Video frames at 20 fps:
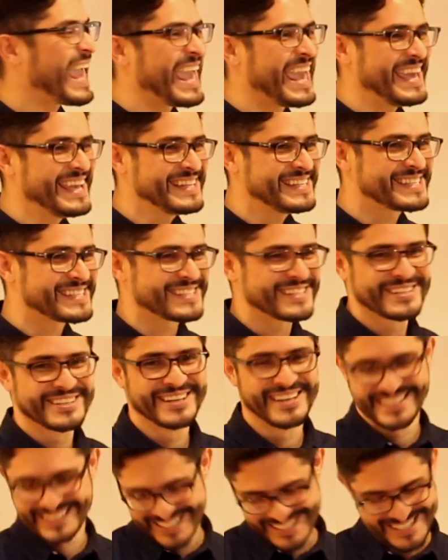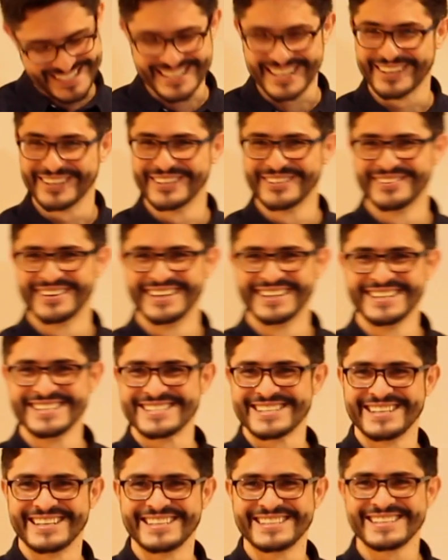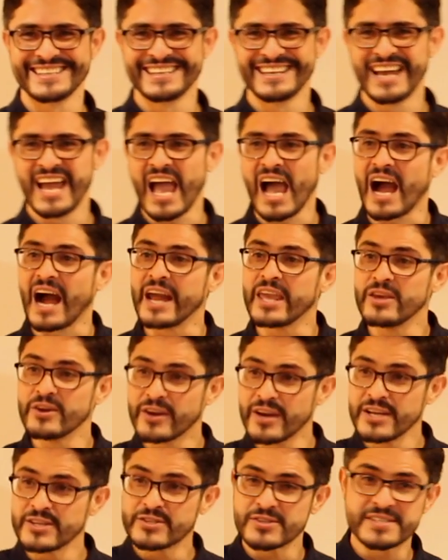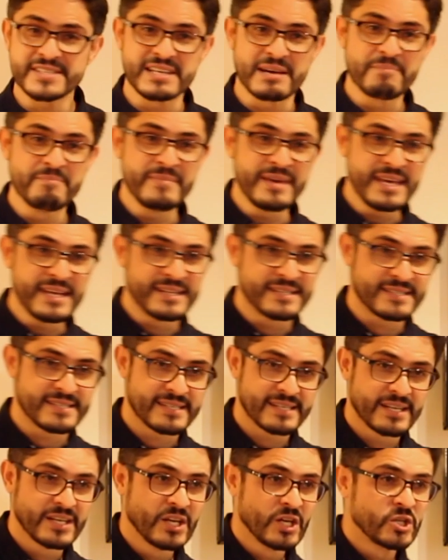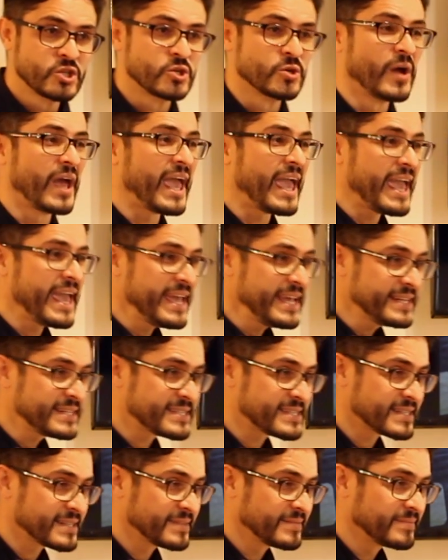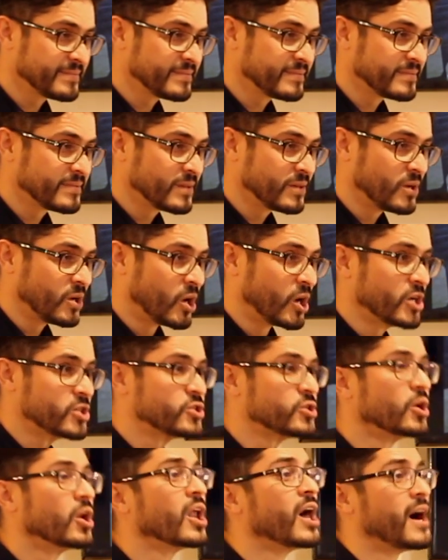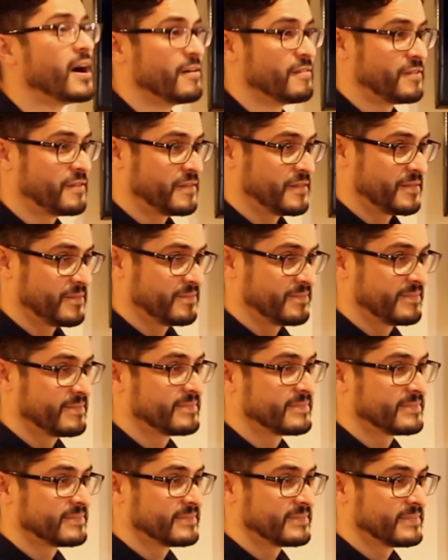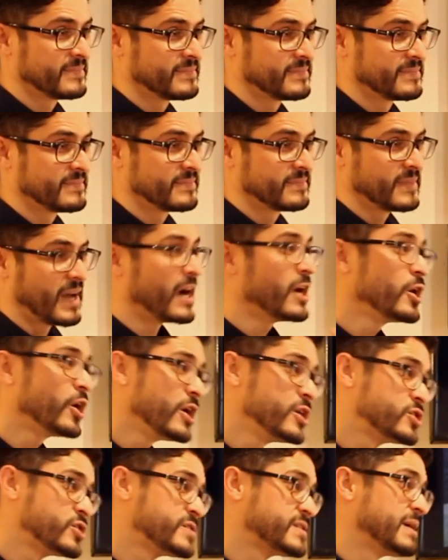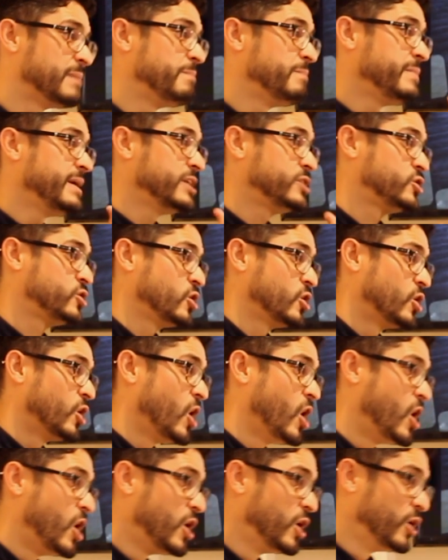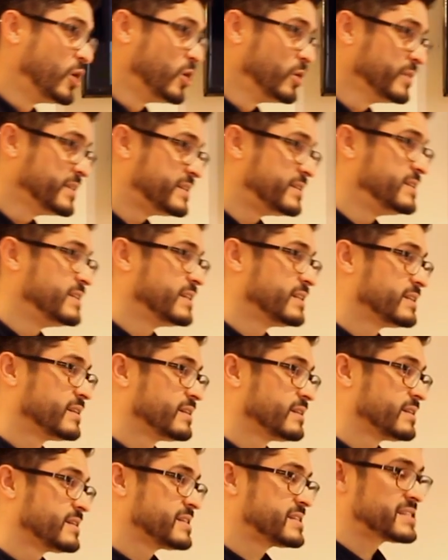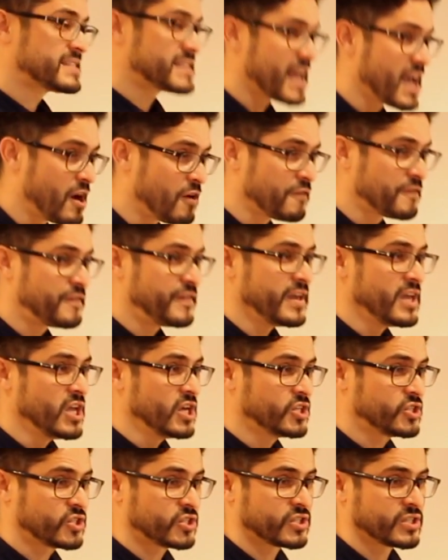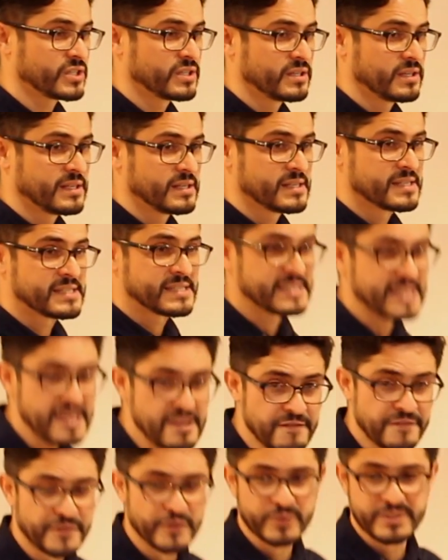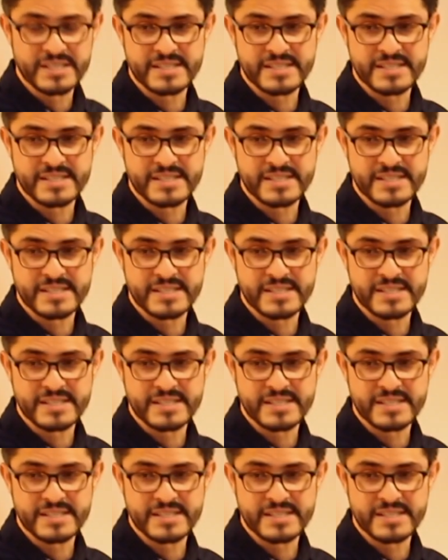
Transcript: hate? Oh, this is a good one, isn't it? Are you going to submit to hate or to love? Are you going to submit to your own selfish, sinful